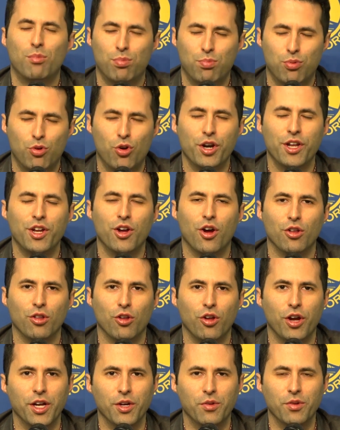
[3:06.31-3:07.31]
pretty
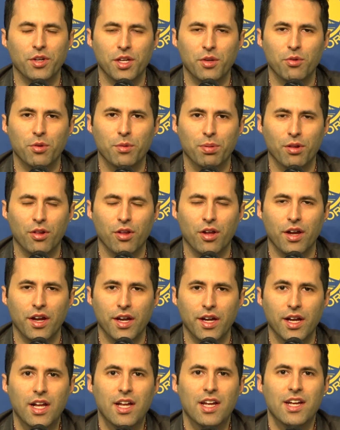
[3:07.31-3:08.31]
unlikely he would
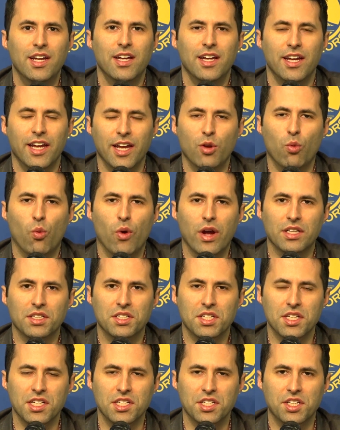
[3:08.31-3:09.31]
play in
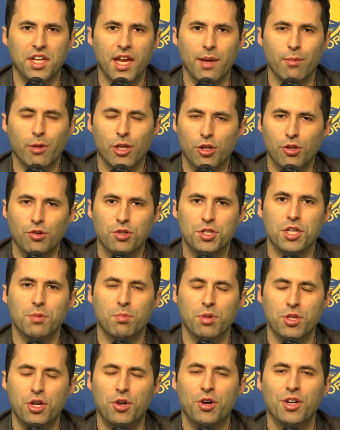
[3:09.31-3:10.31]
Wednesday's game in Houston.
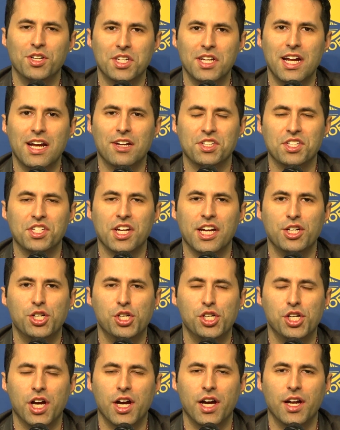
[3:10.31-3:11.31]
But there is an outside
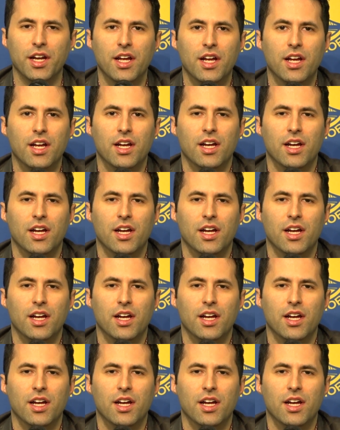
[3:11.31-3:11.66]
shot.